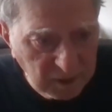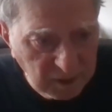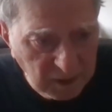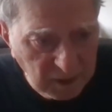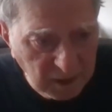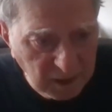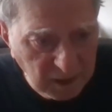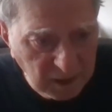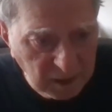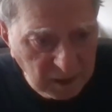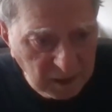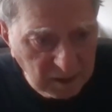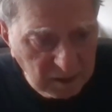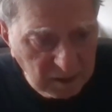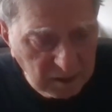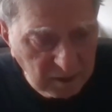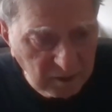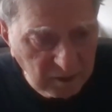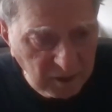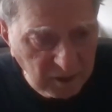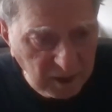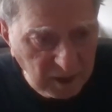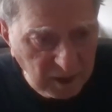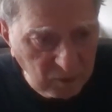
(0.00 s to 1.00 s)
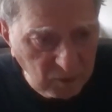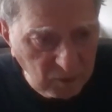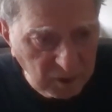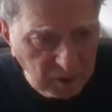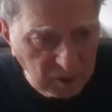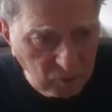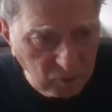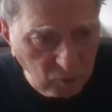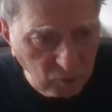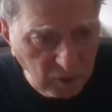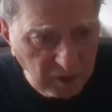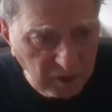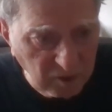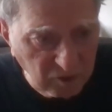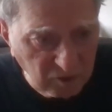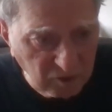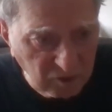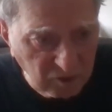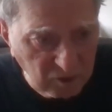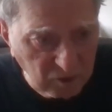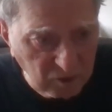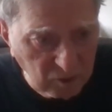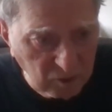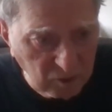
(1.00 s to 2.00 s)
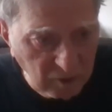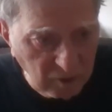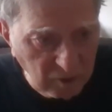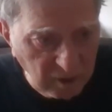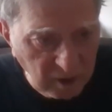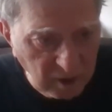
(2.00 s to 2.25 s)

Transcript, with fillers: Uh, then I went to Ranger School.